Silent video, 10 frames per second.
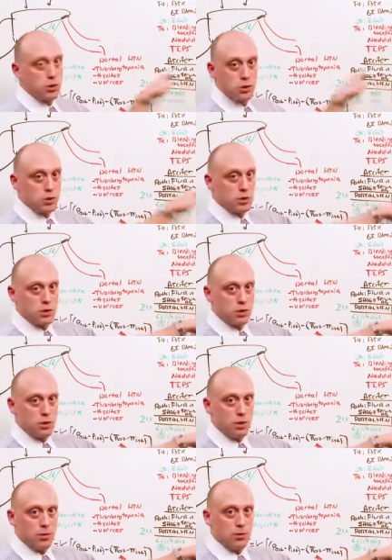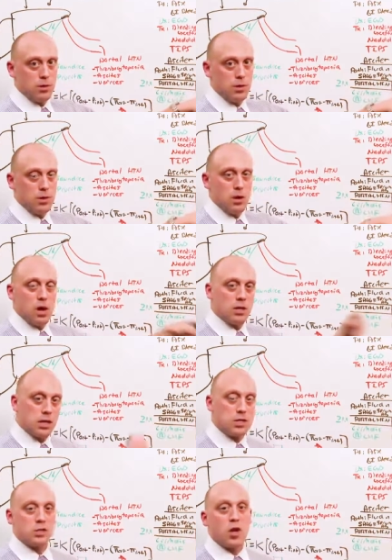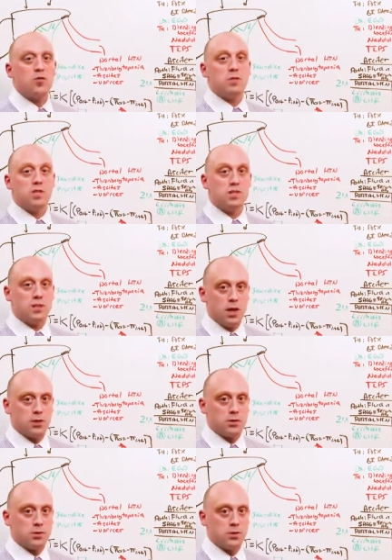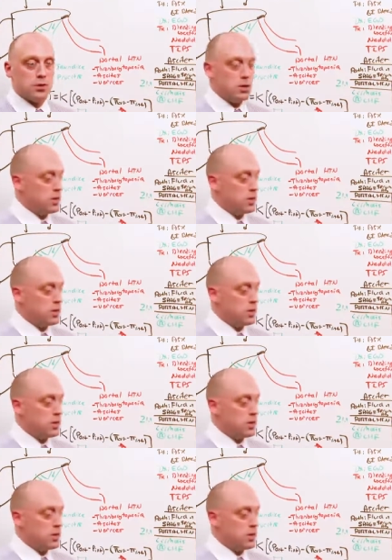closer to zero. A lot of stuff means cells.